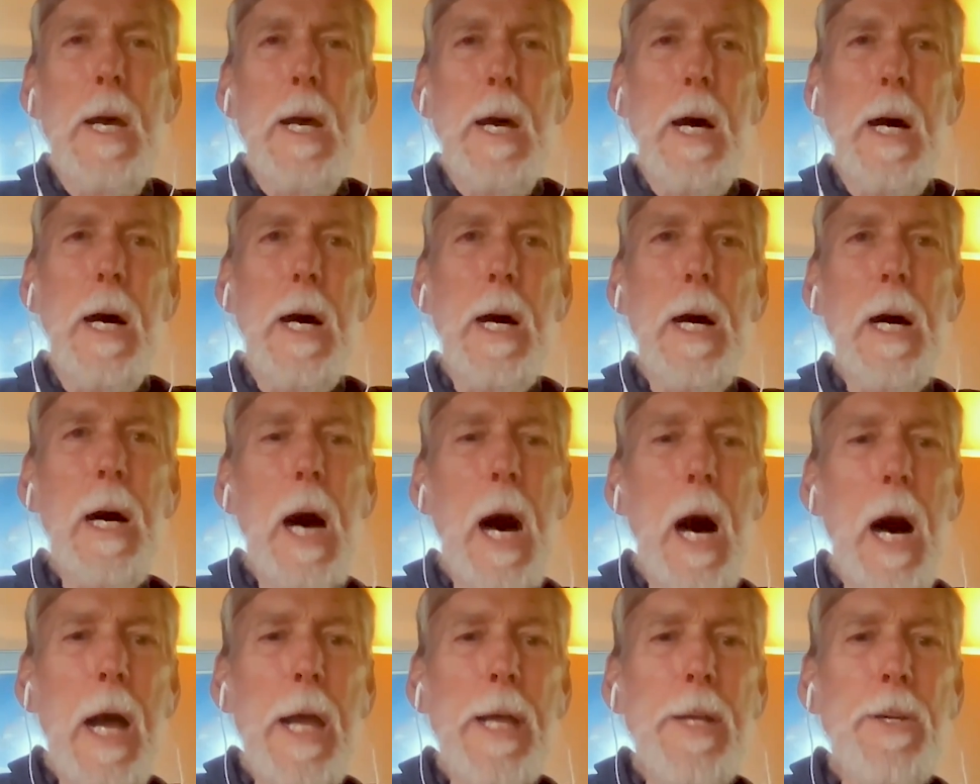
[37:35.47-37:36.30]

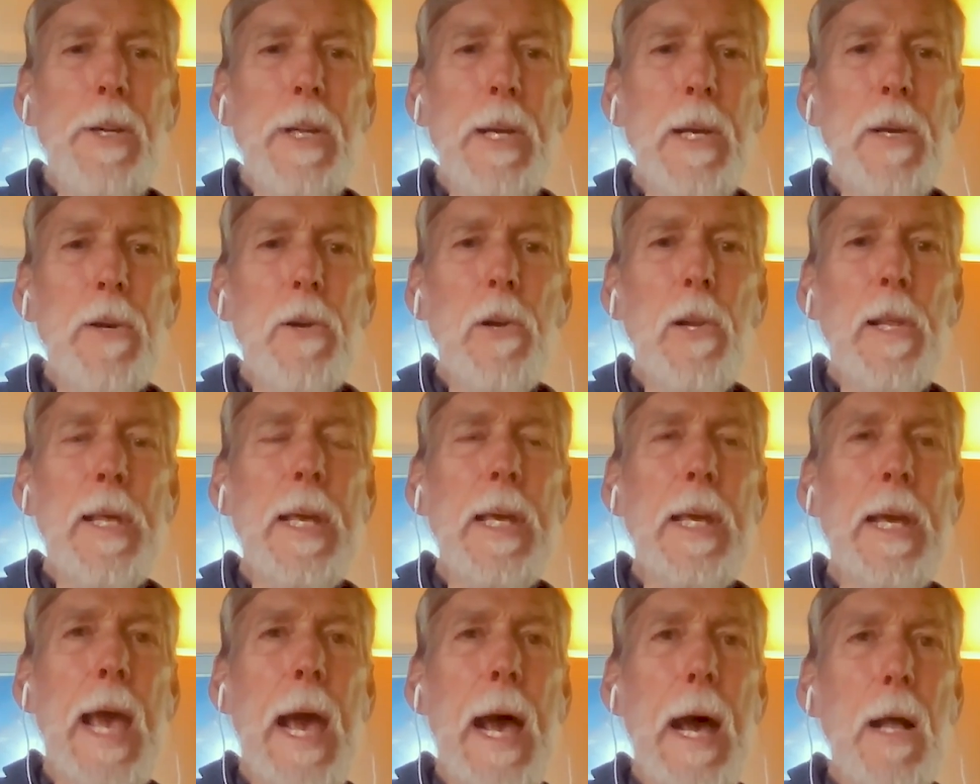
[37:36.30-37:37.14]
ideally
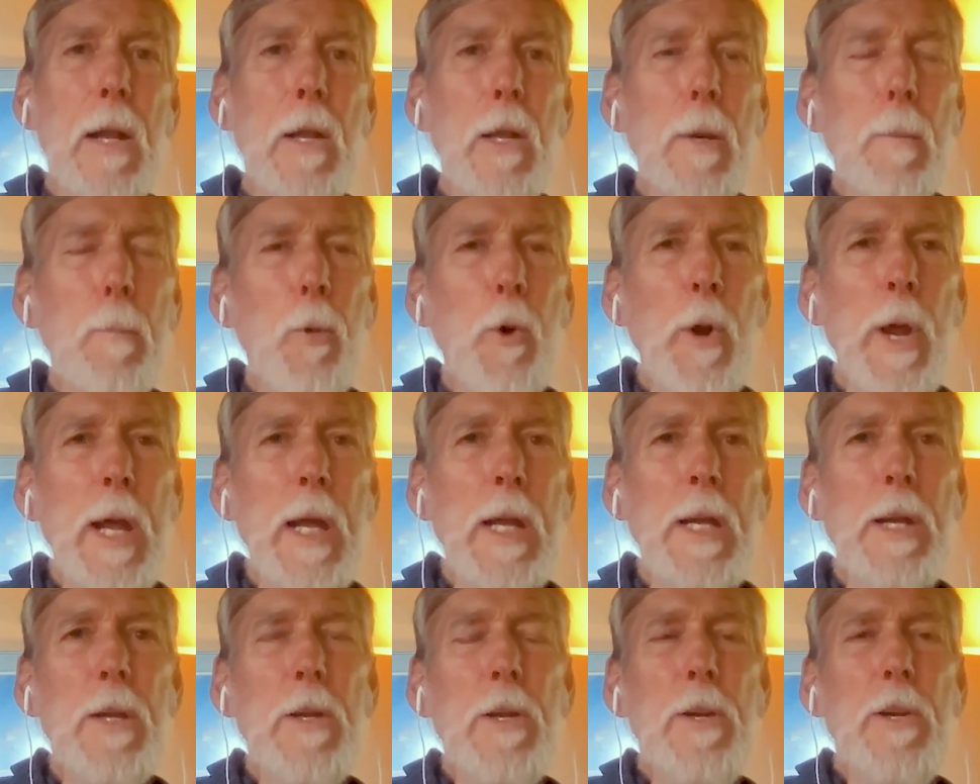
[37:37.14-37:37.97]

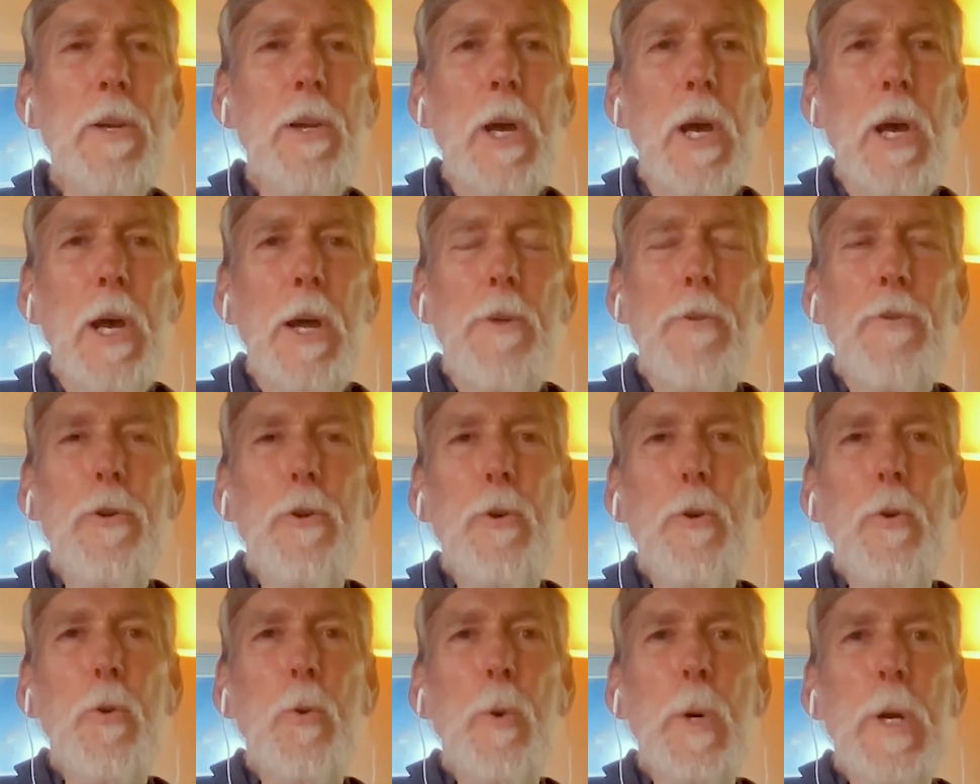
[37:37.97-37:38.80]
calibrated
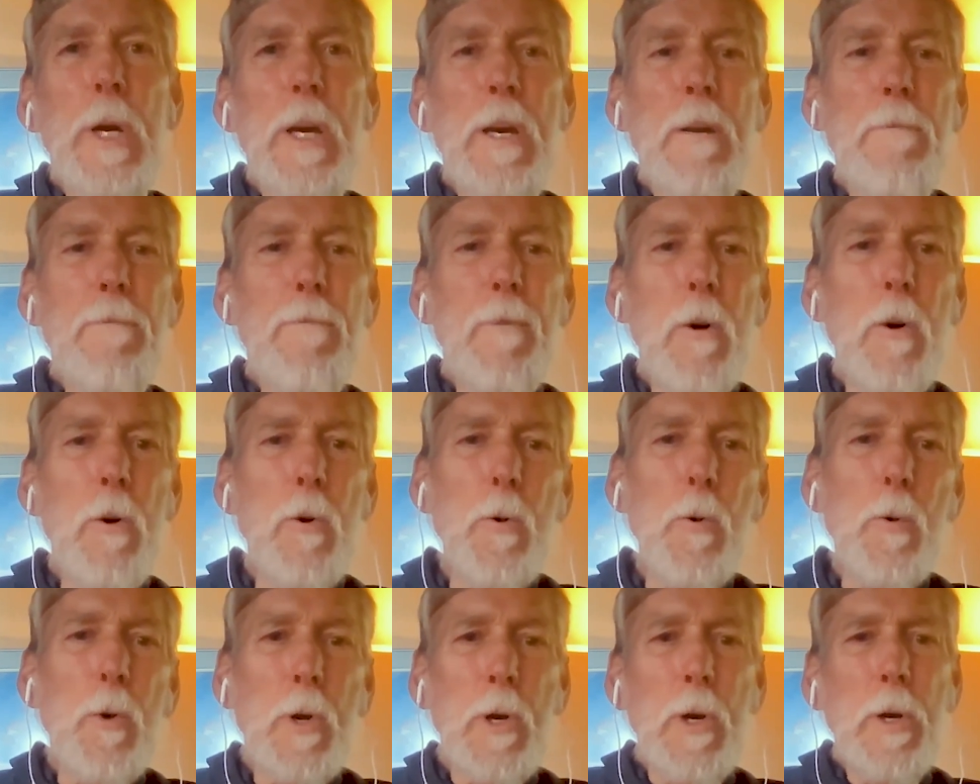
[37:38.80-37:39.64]
to
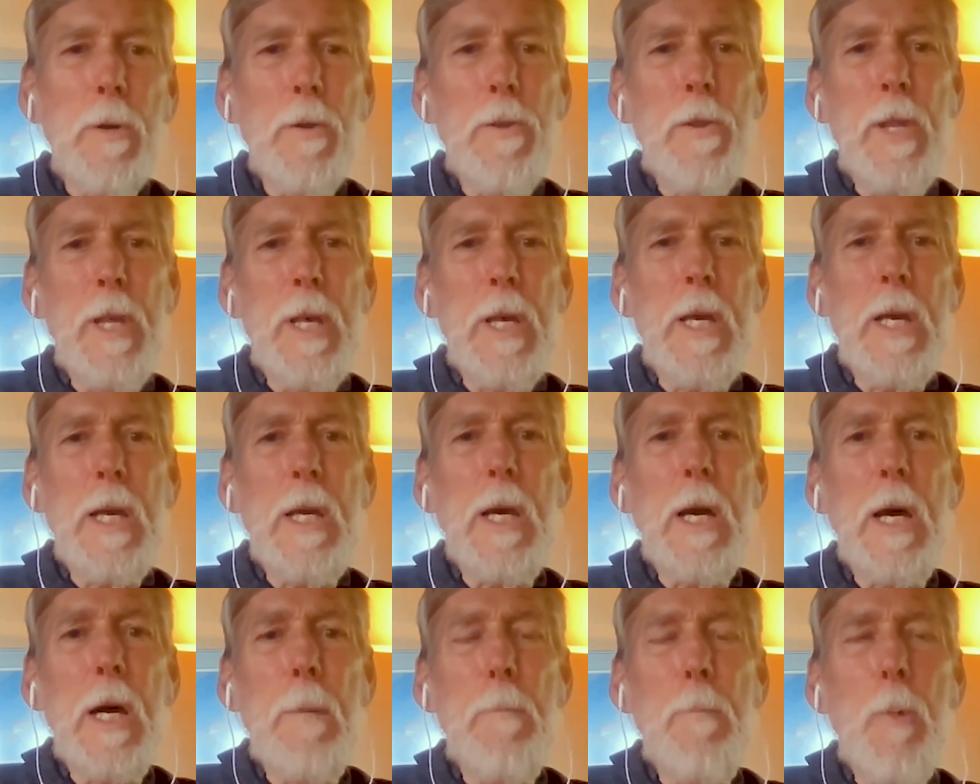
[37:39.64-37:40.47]
evoke
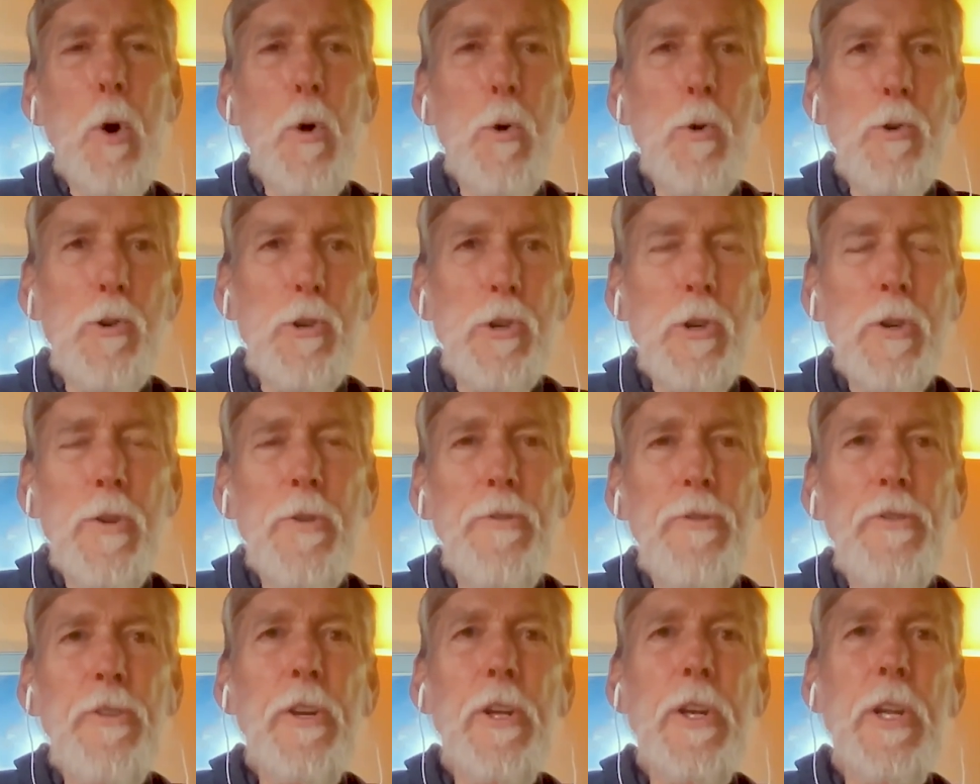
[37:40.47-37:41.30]
the
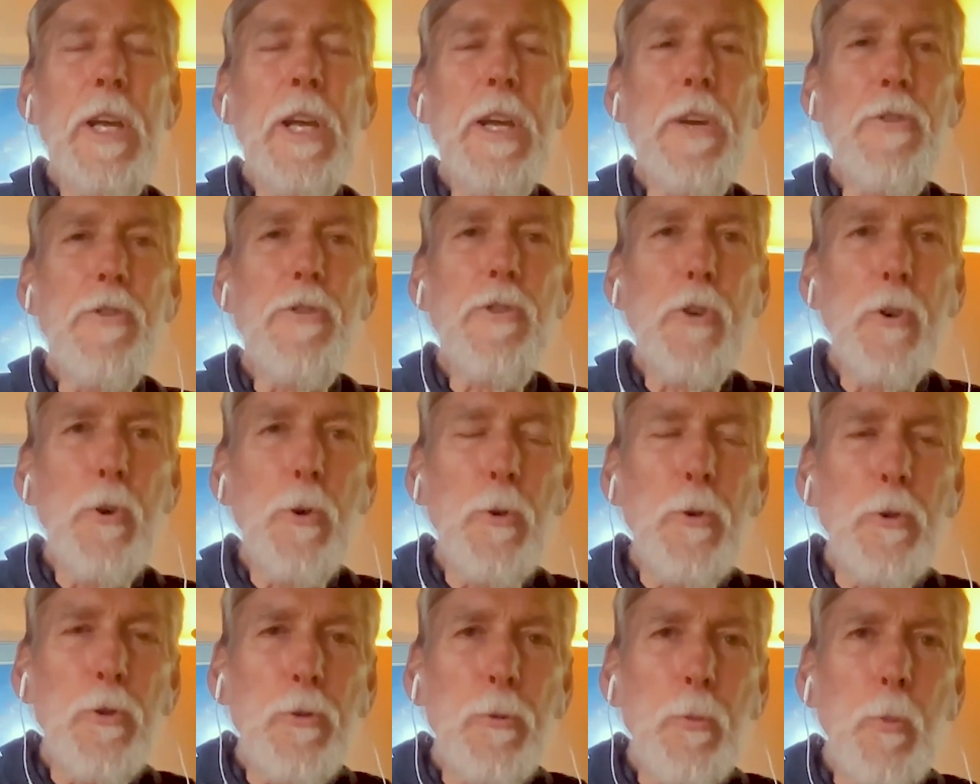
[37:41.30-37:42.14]
emotions and
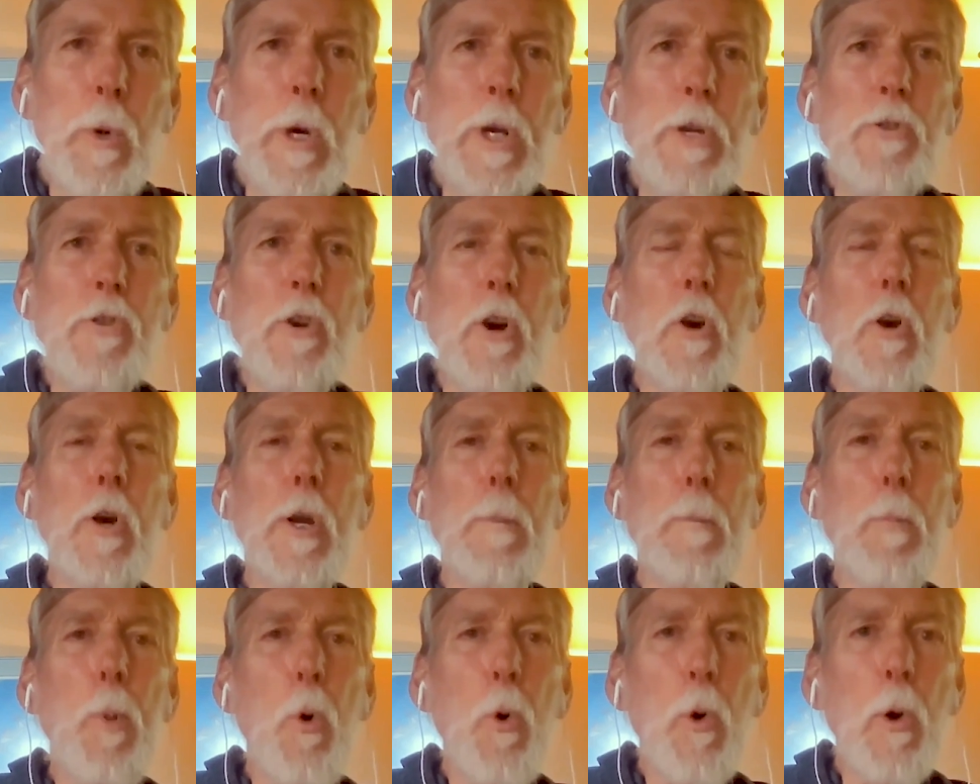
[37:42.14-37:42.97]
issues which are
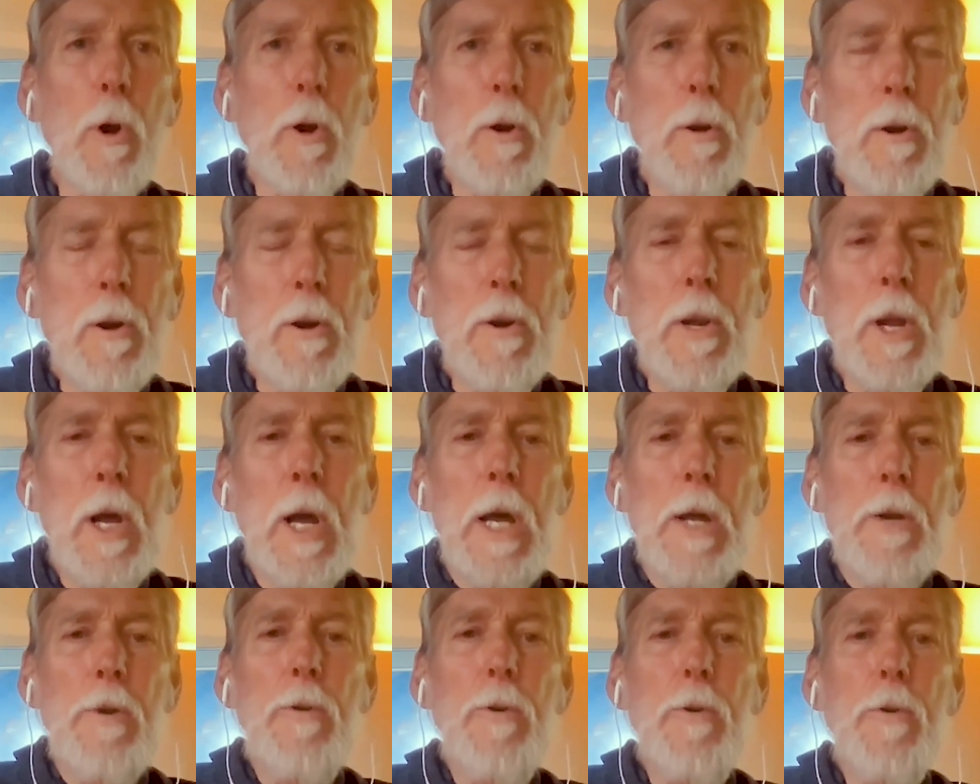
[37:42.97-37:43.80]
important
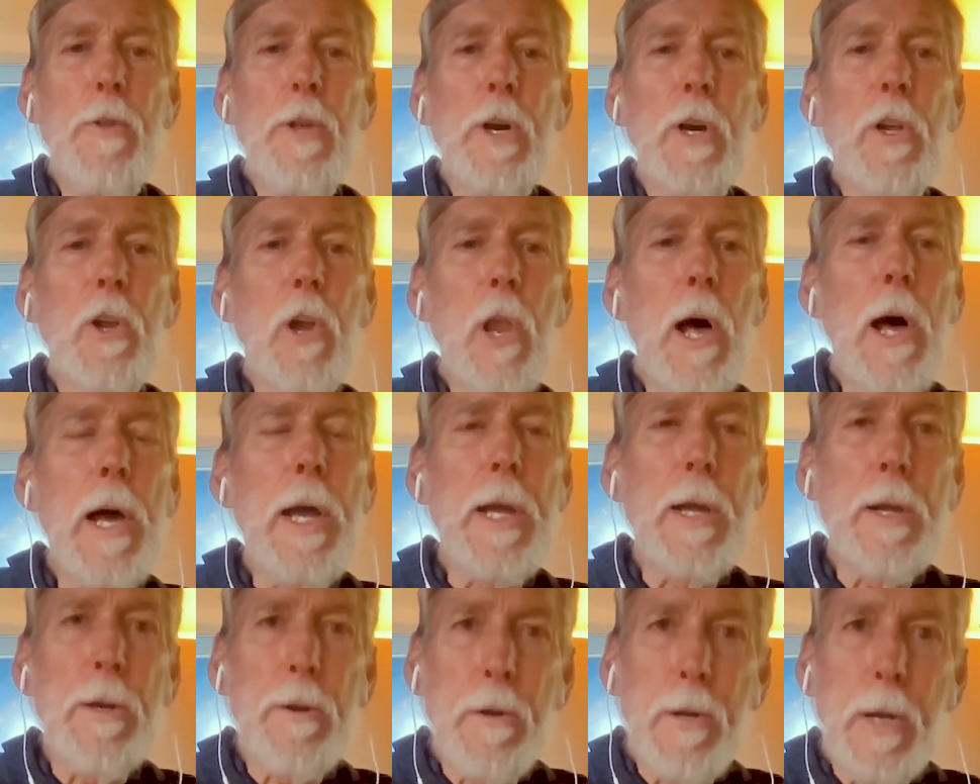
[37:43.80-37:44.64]
to the
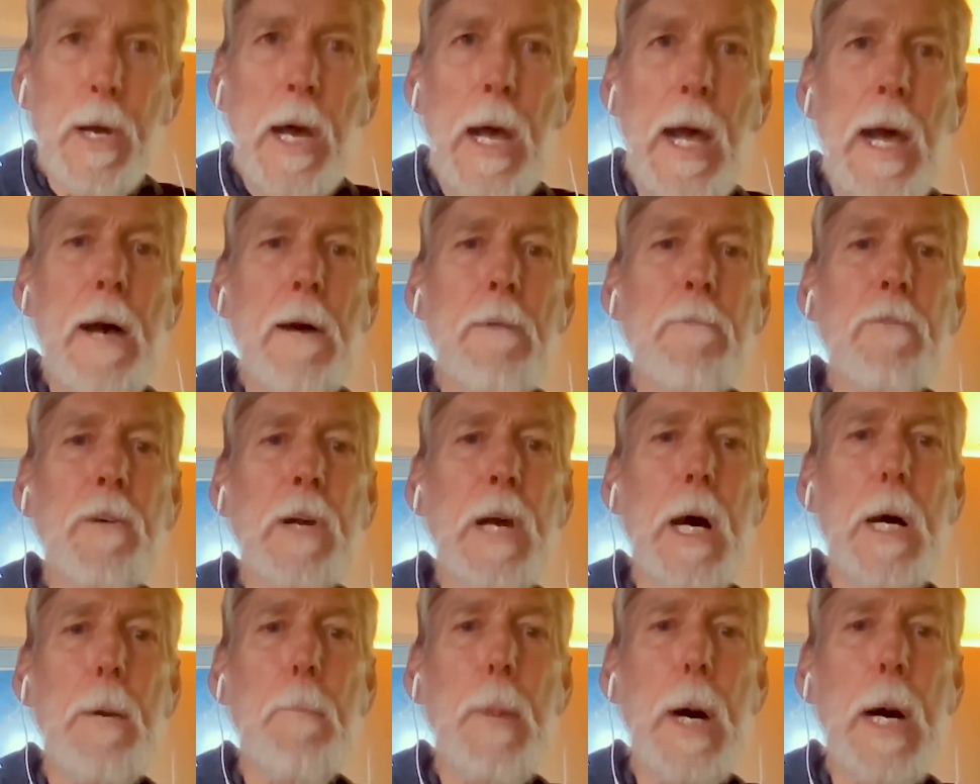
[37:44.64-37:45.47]
client to have
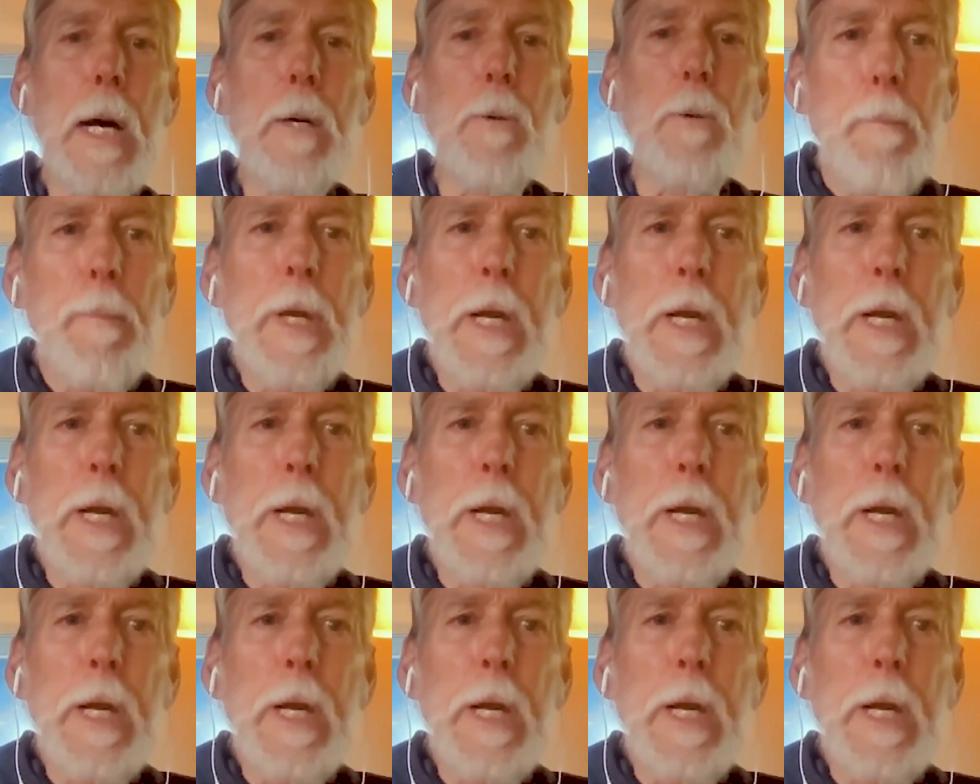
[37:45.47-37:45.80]
come out.